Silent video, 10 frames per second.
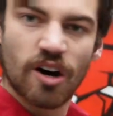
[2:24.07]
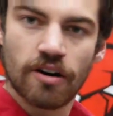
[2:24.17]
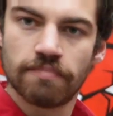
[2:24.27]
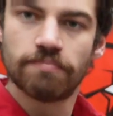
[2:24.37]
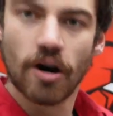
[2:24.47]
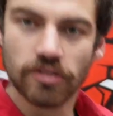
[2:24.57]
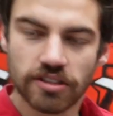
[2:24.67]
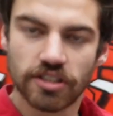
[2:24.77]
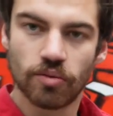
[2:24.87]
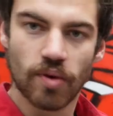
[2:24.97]
on, bolt
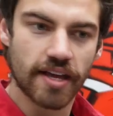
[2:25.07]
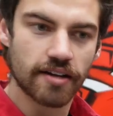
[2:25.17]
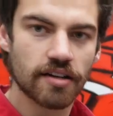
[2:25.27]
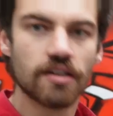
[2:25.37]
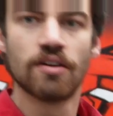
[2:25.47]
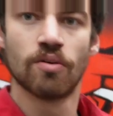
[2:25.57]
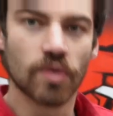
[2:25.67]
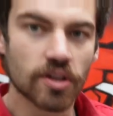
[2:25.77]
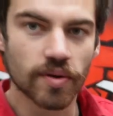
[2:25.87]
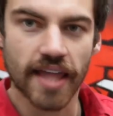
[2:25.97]
it to the wing,
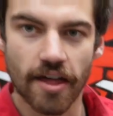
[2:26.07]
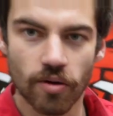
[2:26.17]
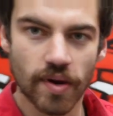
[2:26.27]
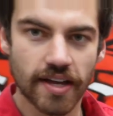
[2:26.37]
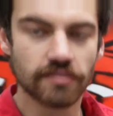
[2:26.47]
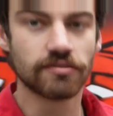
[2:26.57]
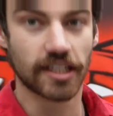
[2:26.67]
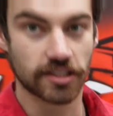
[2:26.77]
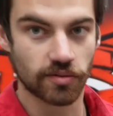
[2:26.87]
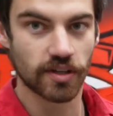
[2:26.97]
with or without the wing,
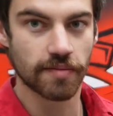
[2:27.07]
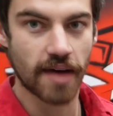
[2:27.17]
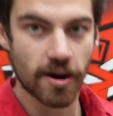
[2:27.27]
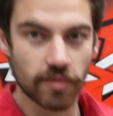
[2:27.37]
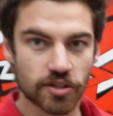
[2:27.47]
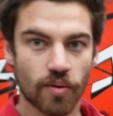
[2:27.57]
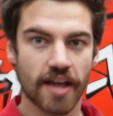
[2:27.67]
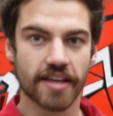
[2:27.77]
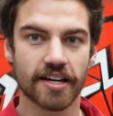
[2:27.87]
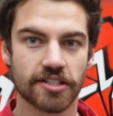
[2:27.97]
doesn't really matter which
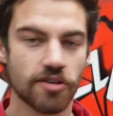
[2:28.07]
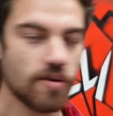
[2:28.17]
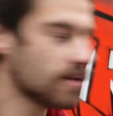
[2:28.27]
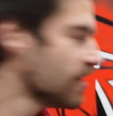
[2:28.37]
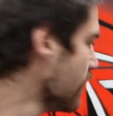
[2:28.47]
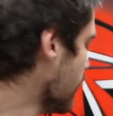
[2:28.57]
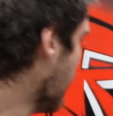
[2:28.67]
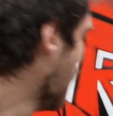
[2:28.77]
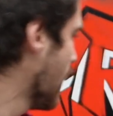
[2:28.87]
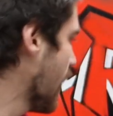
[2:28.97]
way you're going to do it.
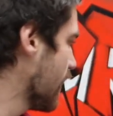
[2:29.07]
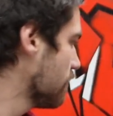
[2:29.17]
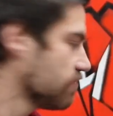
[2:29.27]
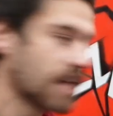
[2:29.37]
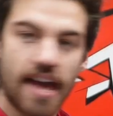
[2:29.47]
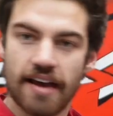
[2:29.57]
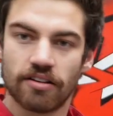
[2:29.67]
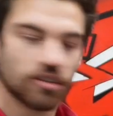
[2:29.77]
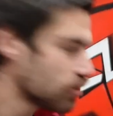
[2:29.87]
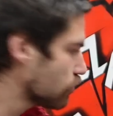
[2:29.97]
And
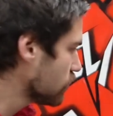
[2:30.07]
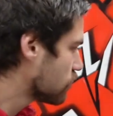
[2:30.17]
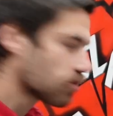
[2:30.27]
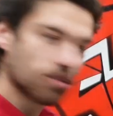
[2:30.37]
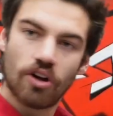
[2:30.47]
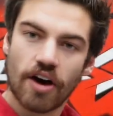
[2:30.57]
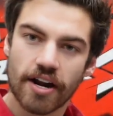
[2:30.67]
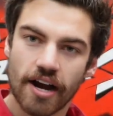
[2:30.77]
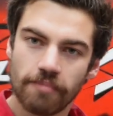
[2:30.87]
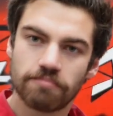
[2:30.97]
yeah, literally just line
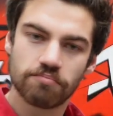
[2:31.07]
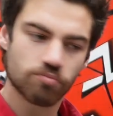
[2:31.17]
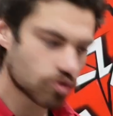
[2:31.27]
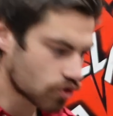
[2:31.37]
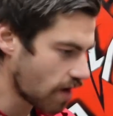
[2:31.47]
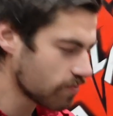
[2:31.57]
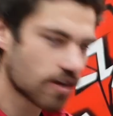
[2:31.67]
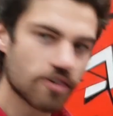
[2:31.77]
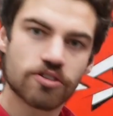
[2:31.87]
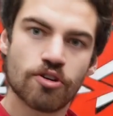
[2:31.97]
it up straight with
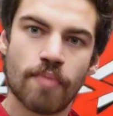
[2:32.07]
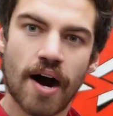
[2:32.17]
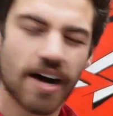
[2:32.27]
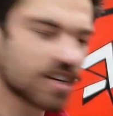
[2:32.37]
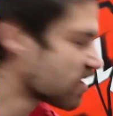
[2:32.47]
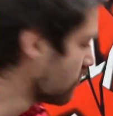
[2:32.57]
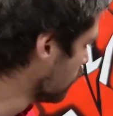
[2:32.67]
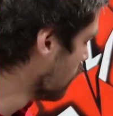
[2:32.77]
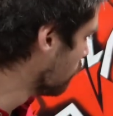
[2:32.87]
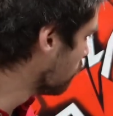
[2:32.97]
those 2 marks,
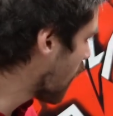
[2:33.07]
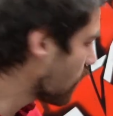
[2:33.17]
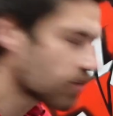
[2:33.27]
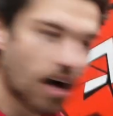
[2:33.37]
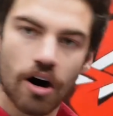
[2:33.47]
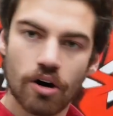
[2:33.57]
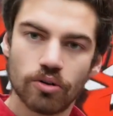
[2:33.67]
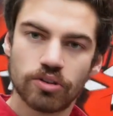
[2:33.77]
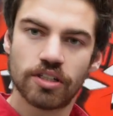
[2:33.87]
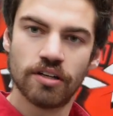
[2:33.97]
mark the
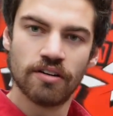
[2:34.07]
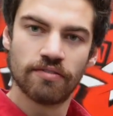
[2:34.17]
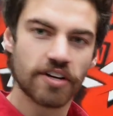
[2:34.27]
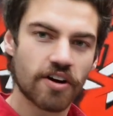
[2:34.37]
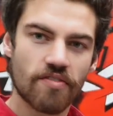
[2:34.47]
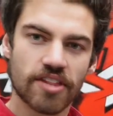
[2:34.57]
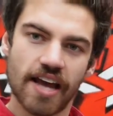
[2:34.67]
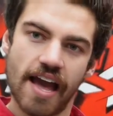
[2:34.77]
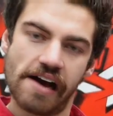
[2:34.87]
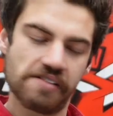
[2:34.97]
holes, figure
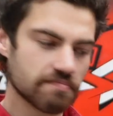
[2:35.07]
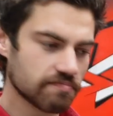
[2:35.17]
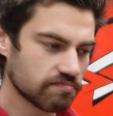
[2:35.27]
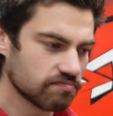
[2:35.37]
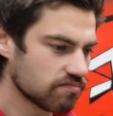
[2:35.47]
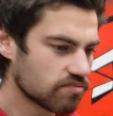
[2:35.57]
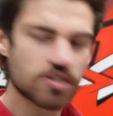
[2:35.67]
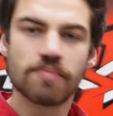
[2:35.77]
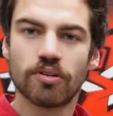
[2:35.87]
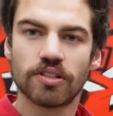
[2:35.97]
everything out,
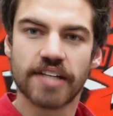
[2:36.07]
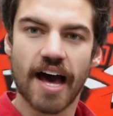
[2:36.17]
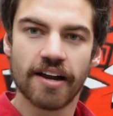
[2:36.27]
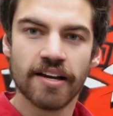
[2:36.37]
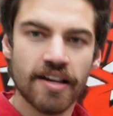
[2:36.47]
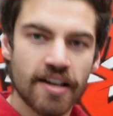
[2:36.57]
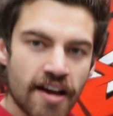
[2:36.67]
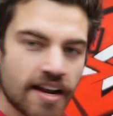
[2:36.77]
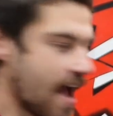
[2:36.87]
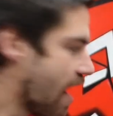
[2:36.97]
simple as that.
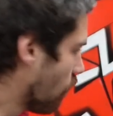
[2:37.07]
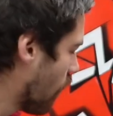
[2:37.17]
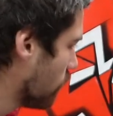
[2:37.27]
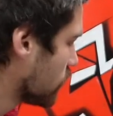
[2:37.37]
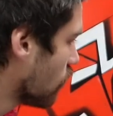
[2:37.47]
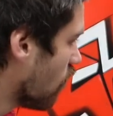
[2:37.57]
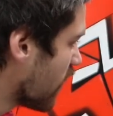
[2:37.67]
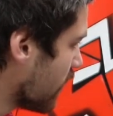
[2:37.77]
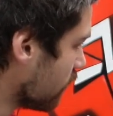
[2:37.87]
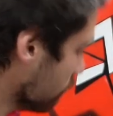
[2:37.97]
Now, when we're
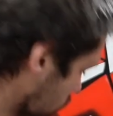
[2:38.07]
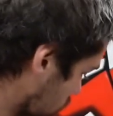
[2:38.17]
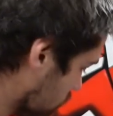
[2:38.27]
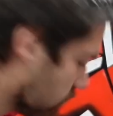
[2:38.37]
talking